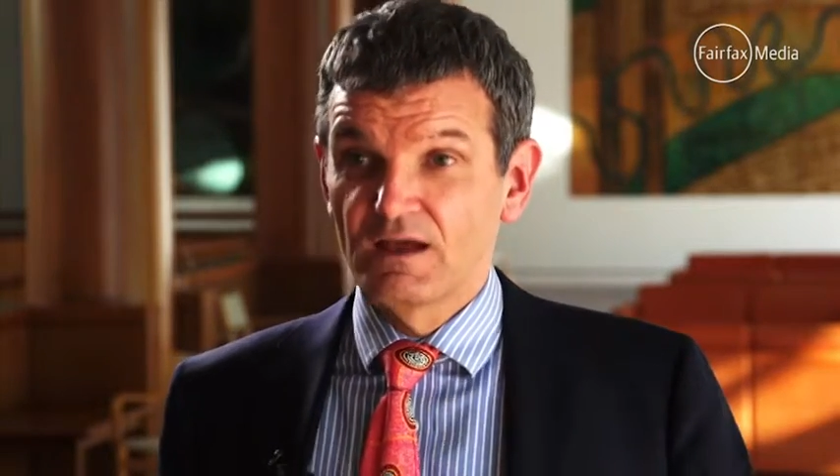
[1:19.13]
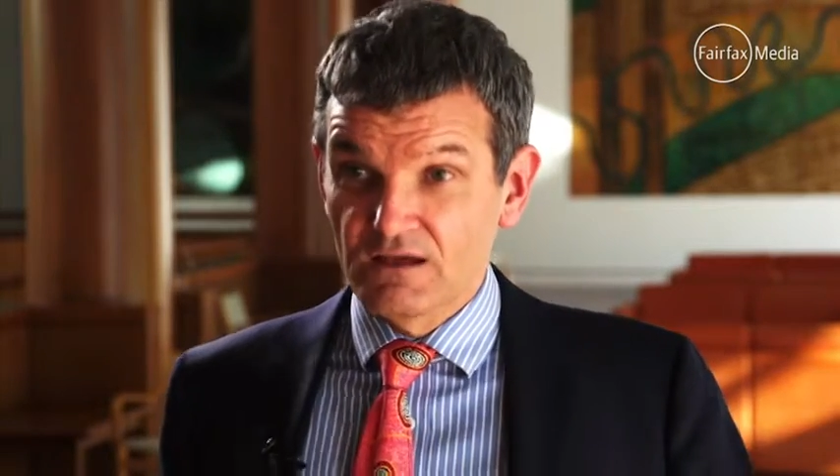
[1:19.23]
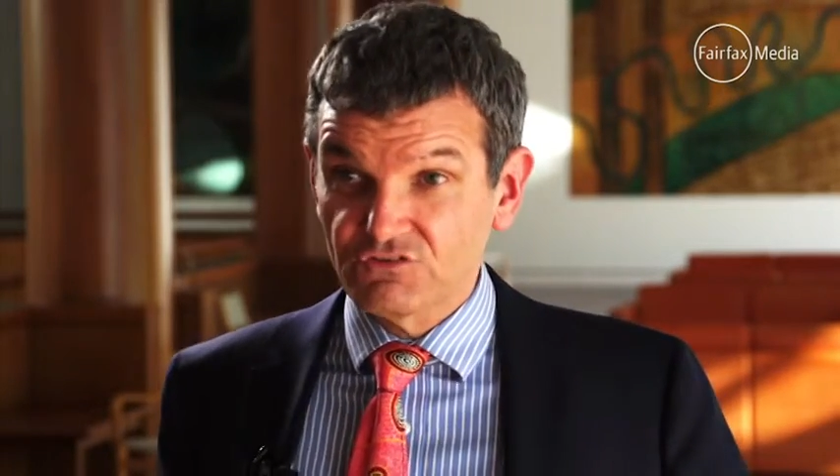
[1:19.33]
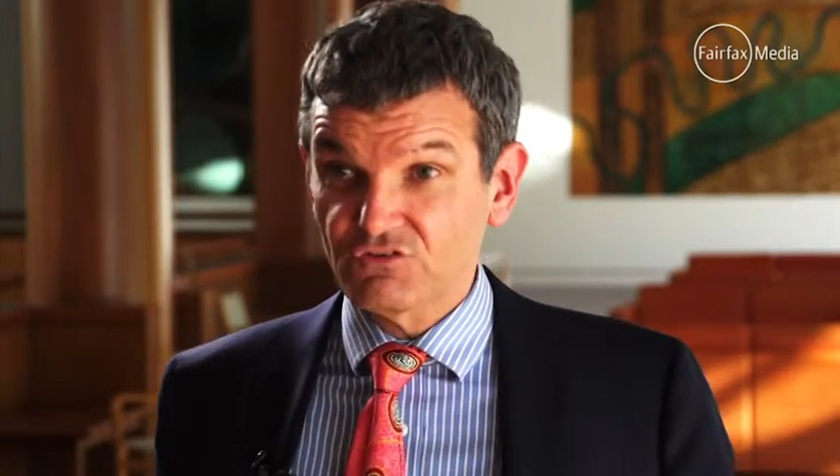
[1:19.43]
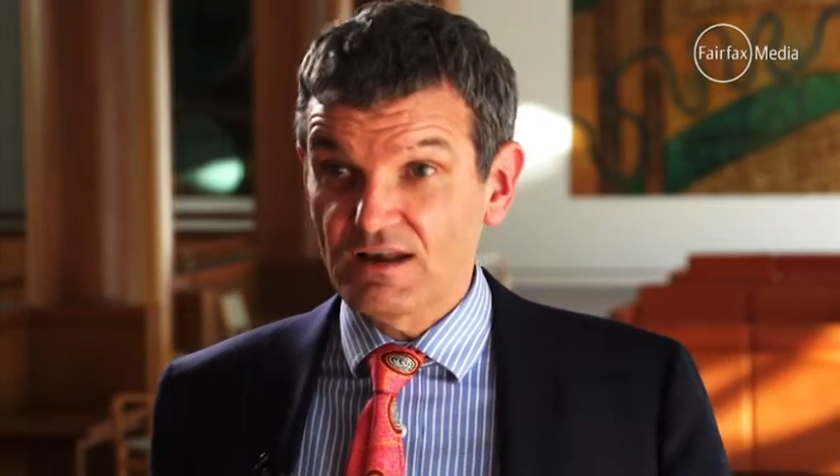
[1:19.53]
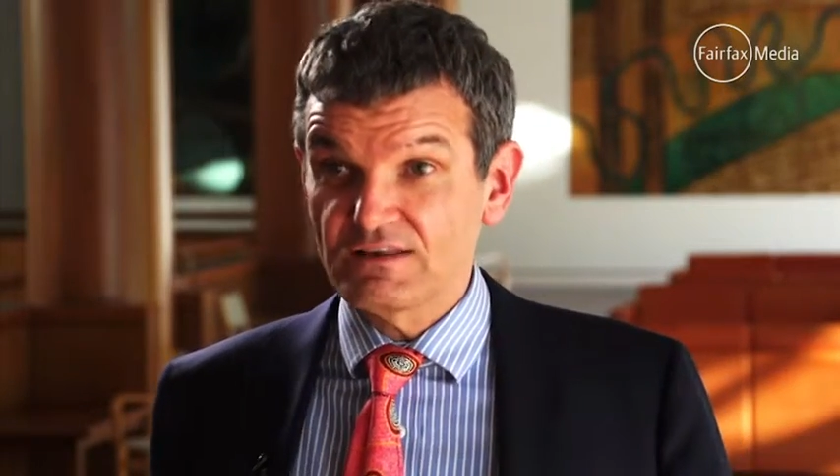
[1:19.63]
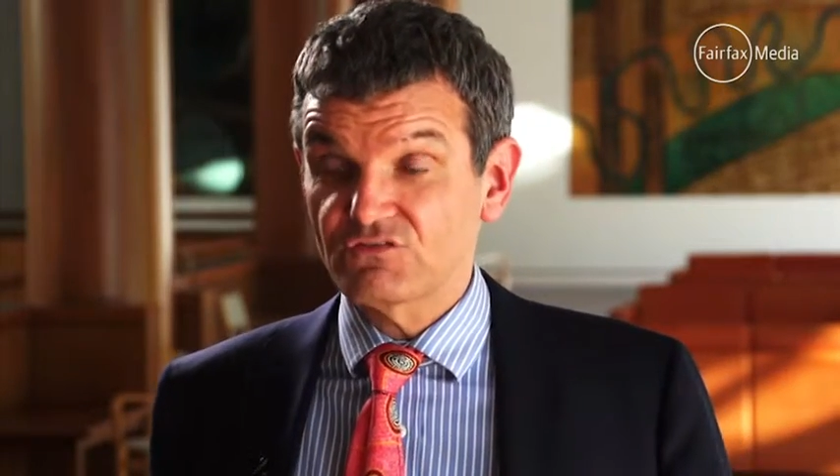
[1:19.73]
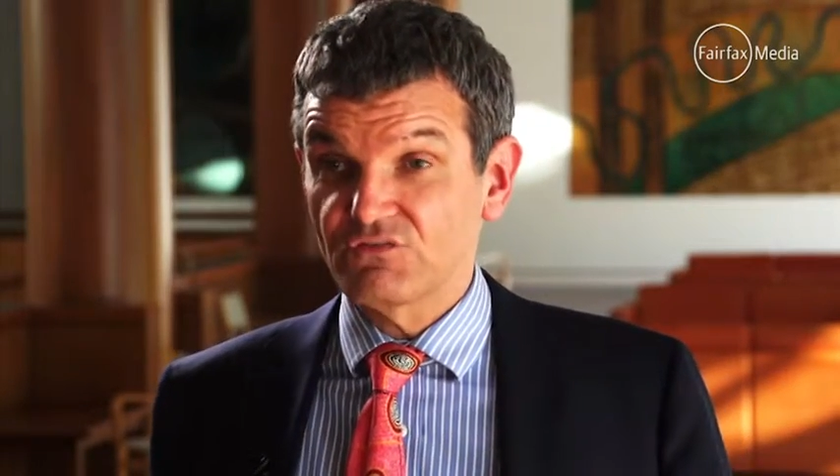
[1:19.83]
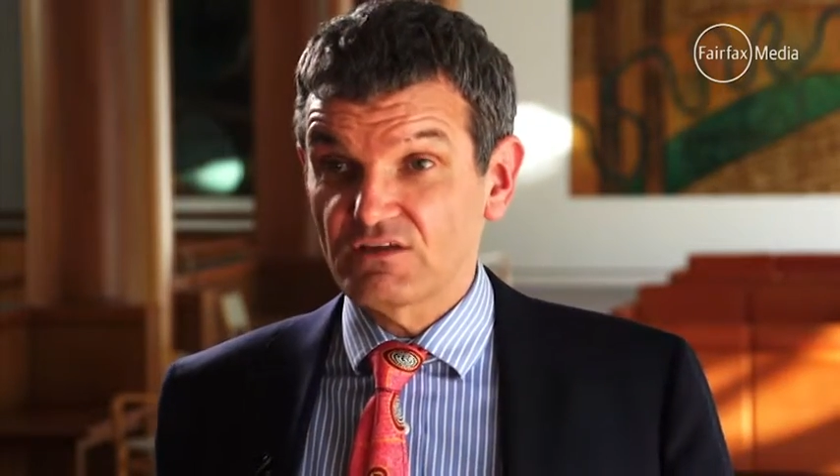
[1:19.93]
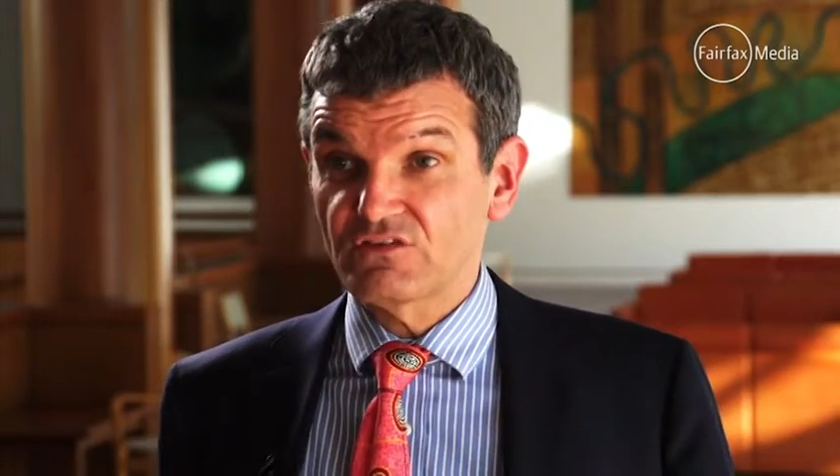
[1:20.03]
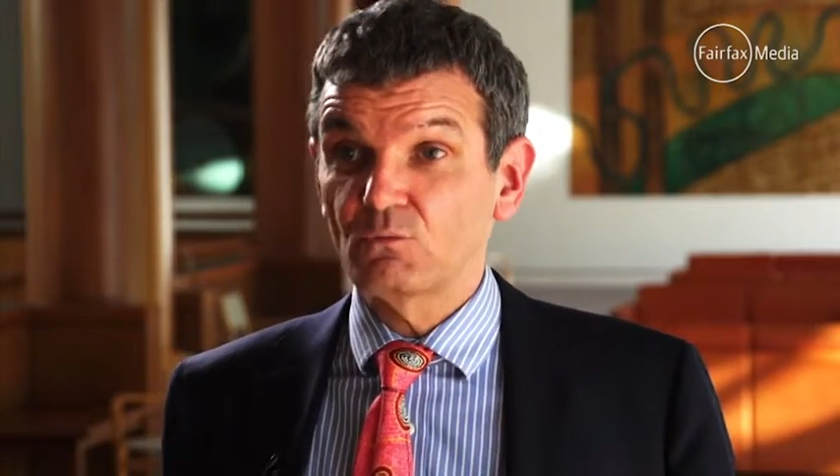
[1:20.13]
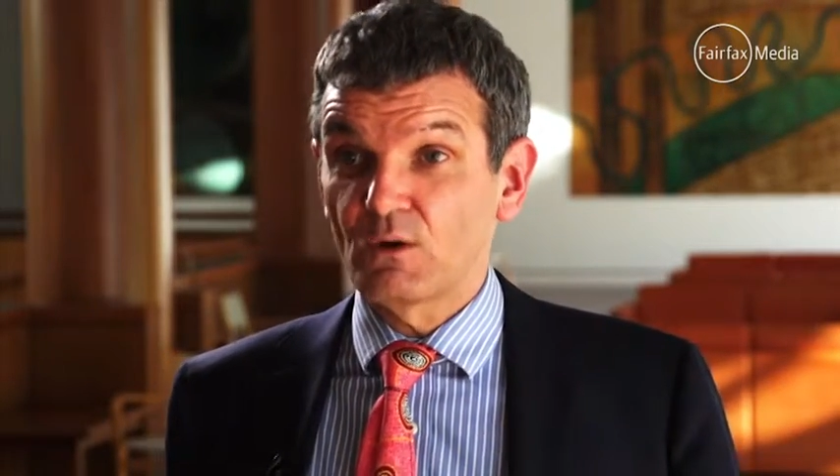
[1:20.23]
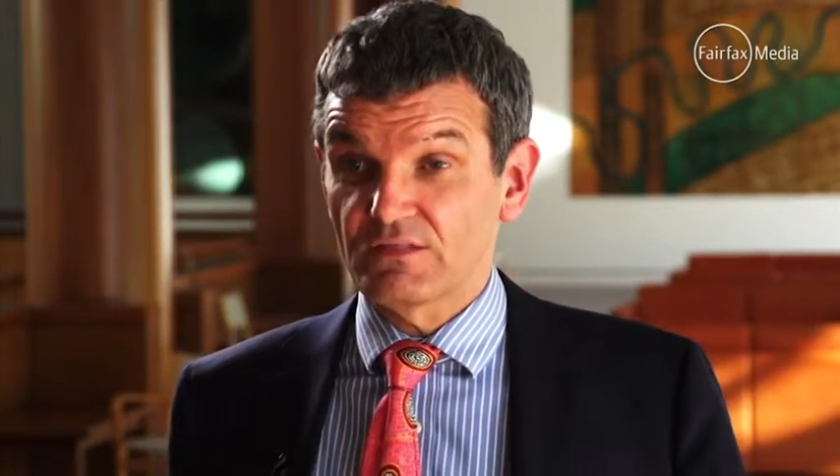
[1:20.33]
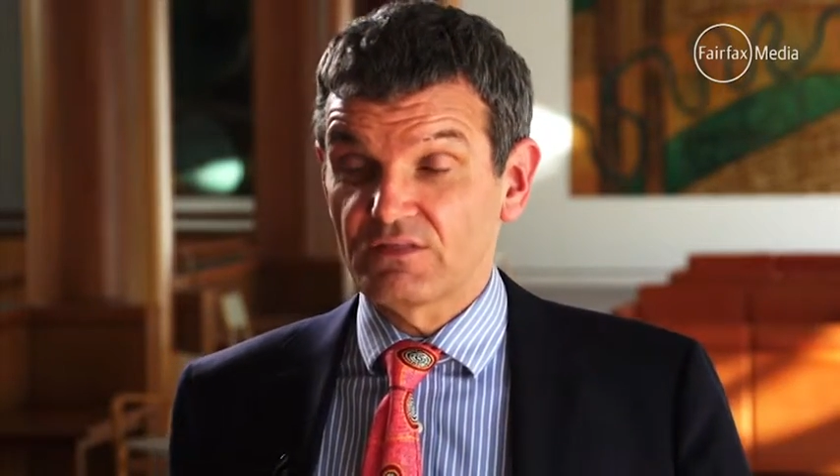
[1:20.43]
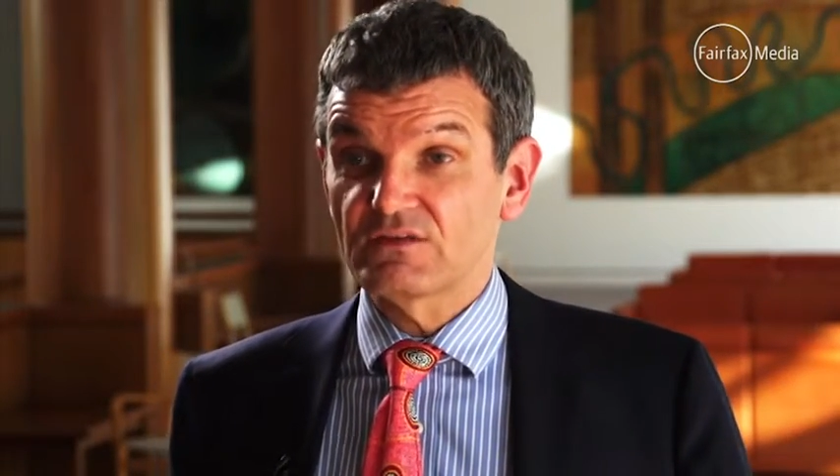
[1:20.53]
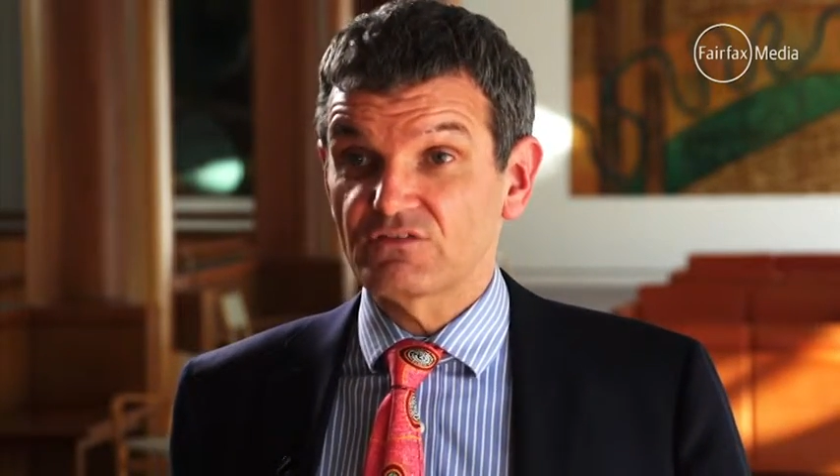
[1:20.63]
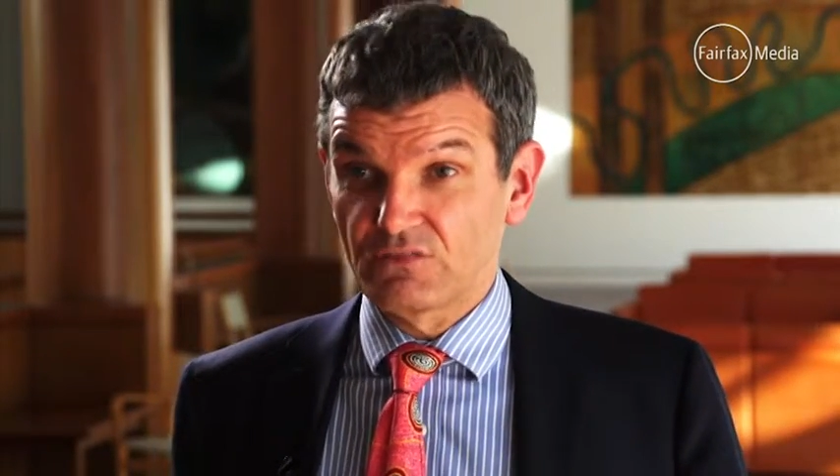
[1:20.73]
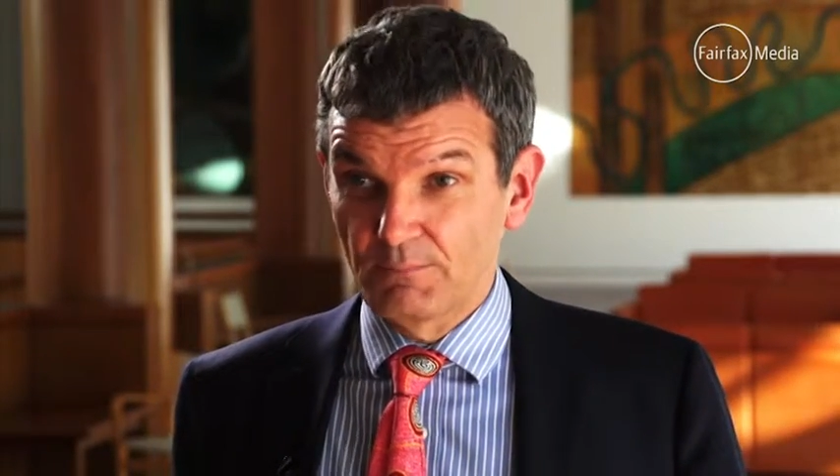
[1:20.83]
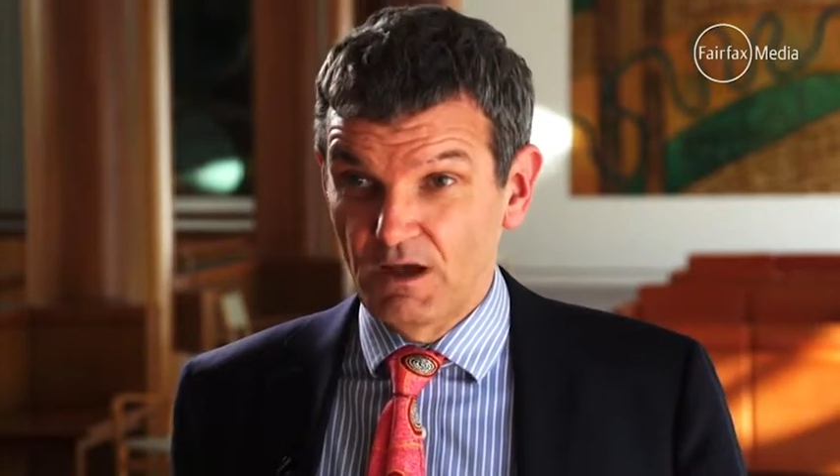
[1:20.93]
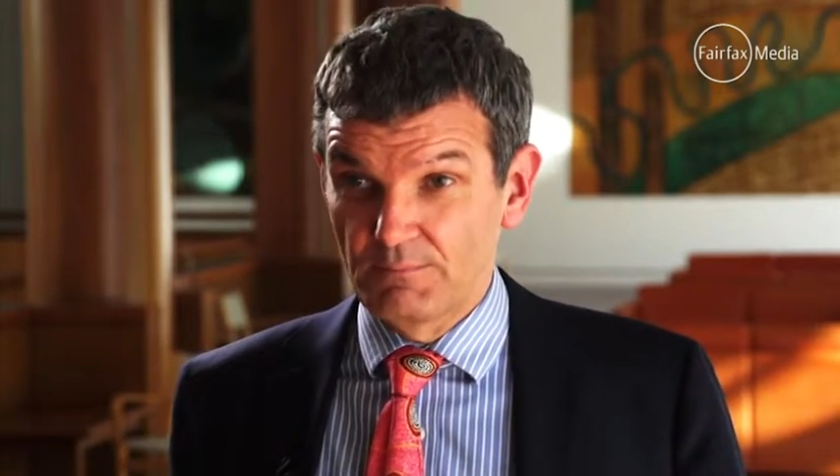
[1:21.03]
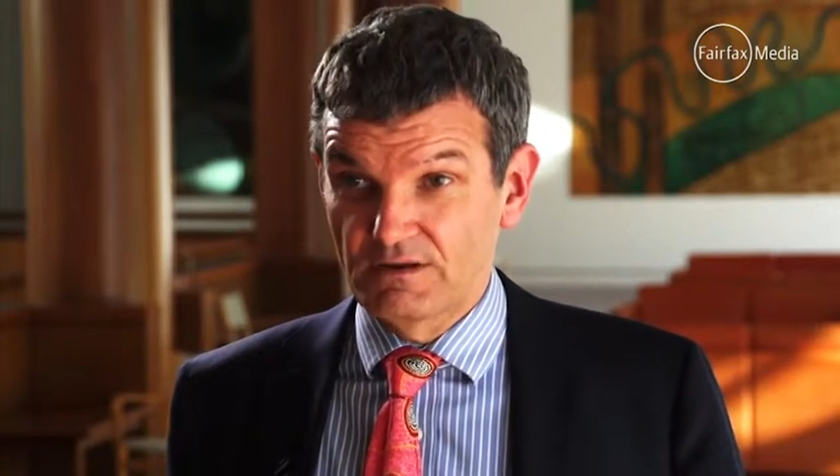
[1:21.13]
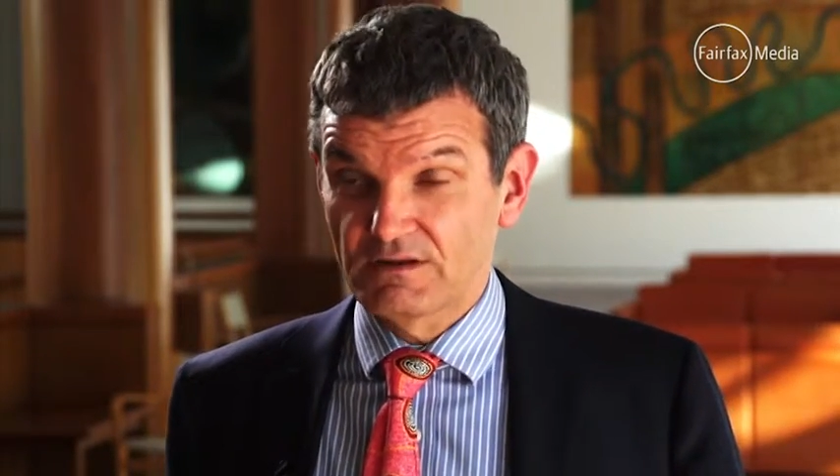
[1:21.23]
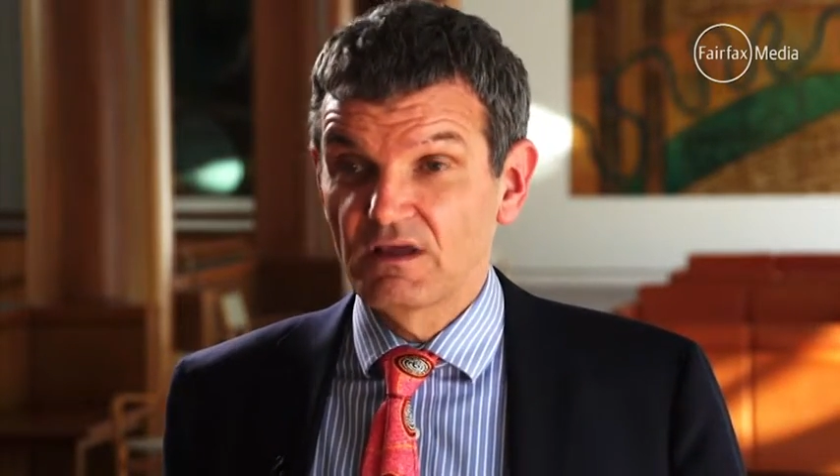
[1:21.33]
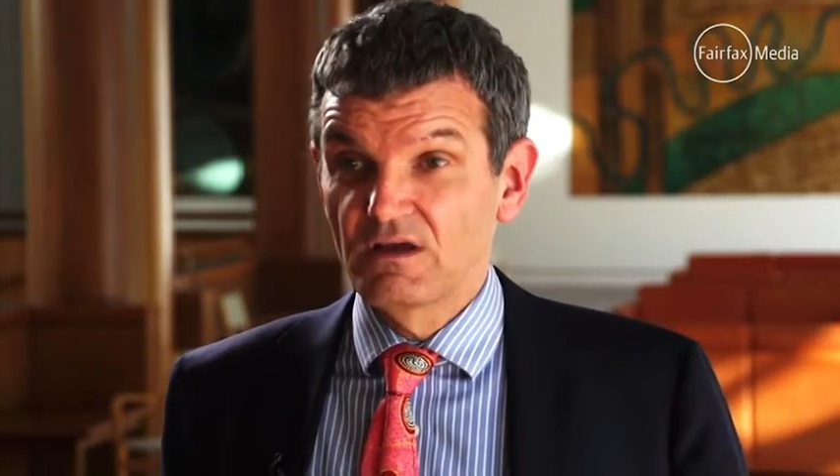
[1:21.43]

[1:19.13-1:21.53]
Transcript: Australia's facing one of these at the moment.